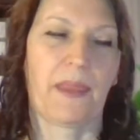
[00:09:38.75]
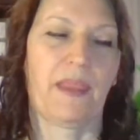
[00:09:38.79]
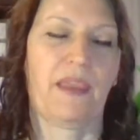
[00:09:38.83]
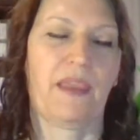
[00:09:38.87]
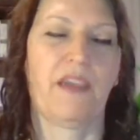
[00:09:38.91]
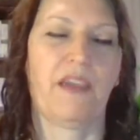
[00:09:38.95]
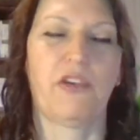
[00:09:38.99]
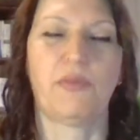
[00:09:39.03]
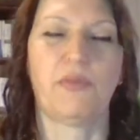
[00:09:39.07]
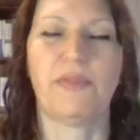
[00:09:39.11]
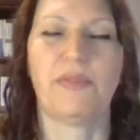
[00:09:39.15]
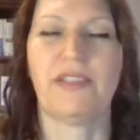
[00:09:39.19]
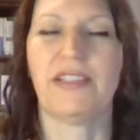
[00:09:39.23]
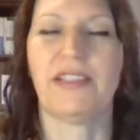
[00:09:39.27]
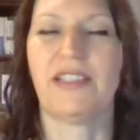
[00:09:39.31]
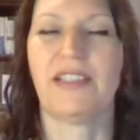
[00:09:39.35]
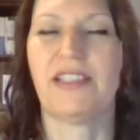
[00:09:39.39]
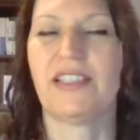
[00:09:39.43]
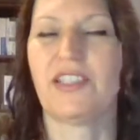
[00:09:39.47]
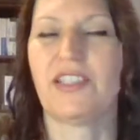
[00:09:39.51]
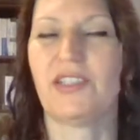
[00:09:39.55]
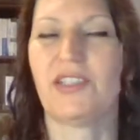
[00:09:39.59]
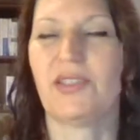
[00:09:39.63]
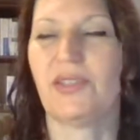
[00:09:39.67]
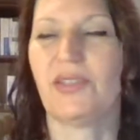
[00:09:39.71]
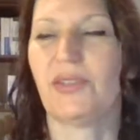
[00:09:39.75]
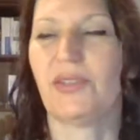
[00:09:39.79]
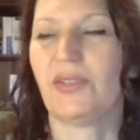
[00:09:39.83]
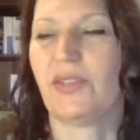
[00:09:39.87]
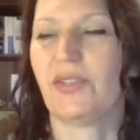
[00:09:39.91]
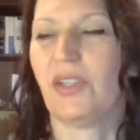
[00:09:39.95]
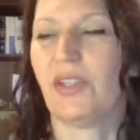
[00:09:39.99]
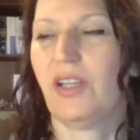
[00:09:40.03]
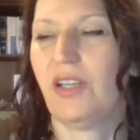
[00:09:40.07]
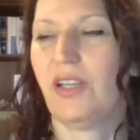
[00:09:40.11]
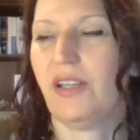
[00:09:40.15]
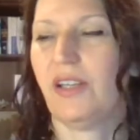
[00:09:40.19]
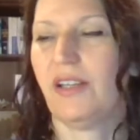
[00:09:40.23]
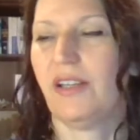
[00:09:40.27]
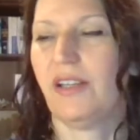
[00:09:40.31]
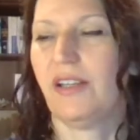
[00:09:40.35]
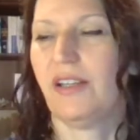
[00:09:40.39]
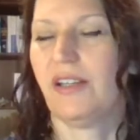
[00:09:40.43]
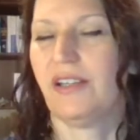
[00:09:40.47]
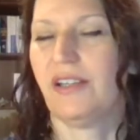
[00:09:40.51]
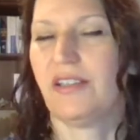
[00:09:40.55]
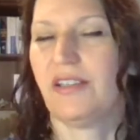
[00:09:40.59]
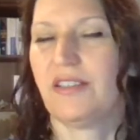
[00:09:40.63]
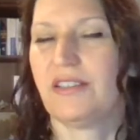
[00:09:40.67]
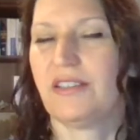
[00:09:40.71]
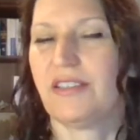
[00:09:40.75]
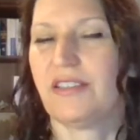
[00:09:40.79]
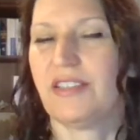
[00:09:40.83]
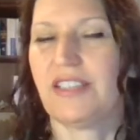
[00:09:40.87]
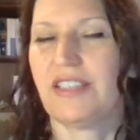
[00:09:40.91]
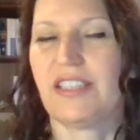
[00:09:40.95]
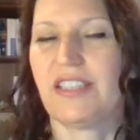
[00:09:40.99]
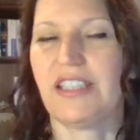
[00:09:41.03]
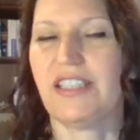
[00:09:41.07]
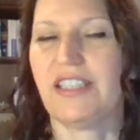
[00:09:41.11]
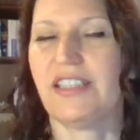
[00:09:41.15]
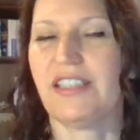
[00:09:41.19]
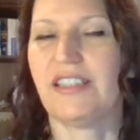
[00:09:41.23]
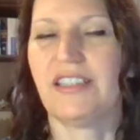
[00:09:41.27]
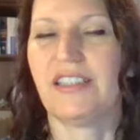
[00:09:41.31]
our ability to dig